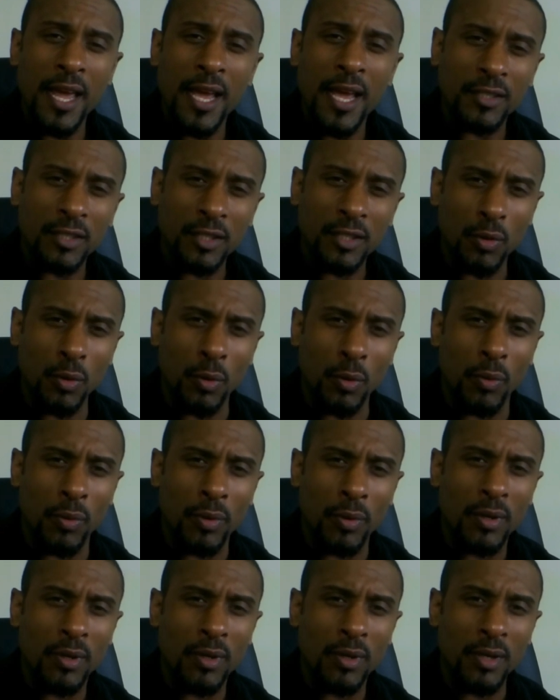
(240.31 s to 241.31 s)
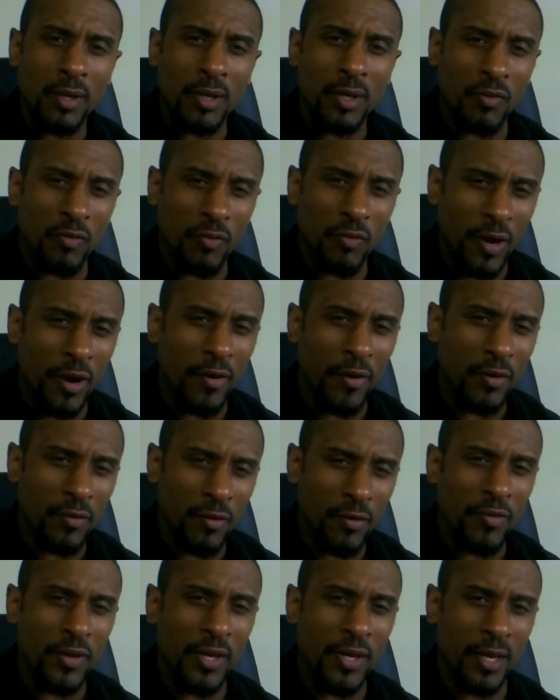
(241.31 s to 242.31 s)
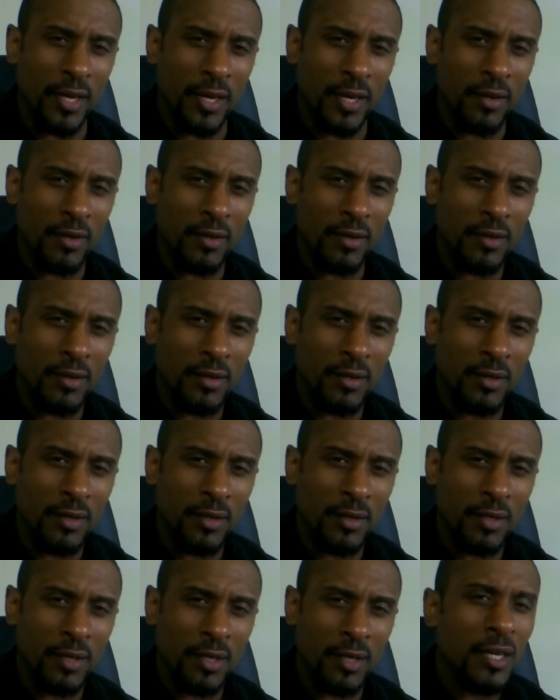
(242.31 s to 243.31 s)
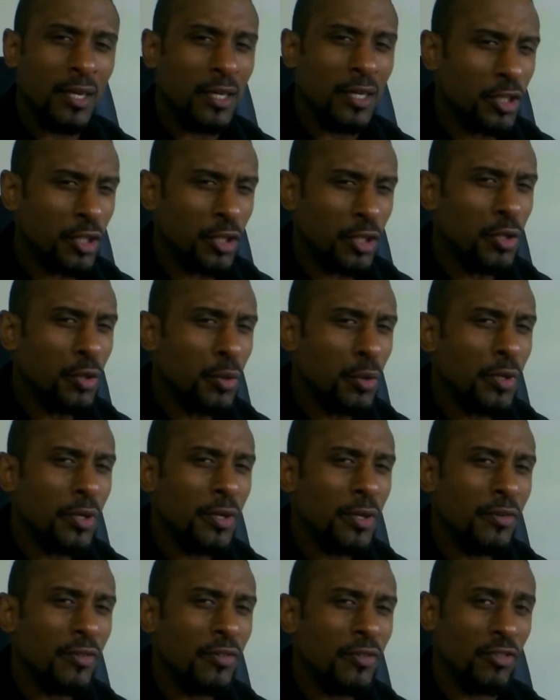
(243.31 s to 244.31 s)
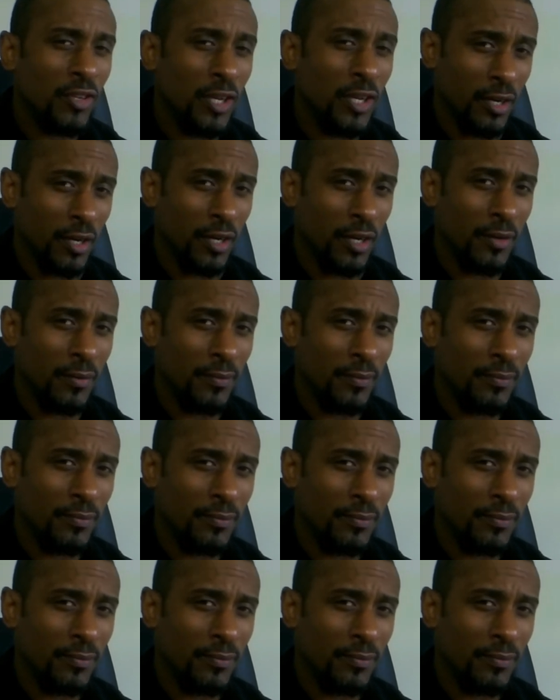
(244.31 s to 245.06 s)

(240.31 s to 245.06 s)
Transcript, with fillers: next thought is very revealing. Now, do you consider...